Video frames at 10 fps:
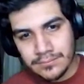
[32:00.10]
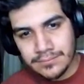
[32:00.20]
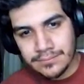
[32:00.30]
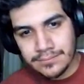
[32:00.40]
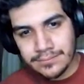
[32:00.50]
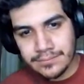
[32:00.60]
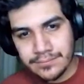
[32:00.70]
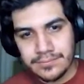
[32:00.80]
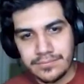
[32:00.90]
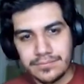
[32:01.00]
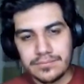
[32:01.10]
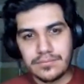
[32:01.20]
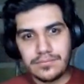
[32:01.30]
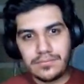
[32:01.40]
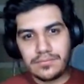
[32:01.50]

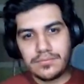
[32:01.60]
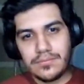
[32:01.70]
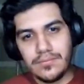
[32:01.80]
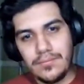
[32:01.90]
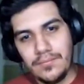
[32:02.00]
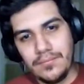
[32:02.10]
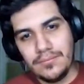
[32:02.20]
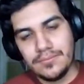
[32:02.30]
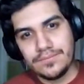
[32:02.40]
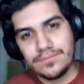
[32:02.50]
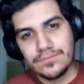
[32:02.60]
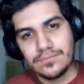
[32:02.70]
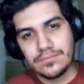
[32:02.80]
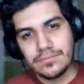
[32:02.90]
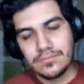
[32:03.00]

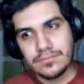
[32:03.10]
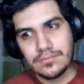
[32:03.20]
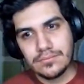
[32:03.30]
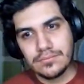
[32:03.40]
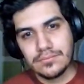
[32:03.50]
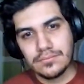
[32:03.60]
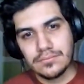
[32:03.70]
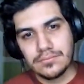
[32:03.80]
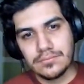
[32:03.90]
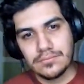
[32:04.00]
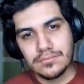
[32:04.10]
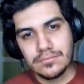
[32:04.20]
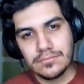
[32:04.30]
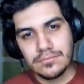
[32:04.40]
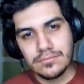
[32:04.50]

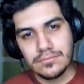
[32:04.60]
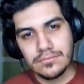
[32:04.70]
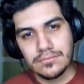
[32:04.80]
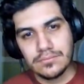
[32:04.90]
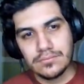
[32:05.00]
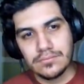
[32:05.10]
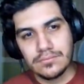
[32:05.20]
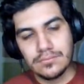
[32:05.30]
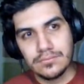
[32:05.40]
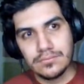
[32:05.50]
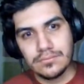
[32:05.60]
(silent)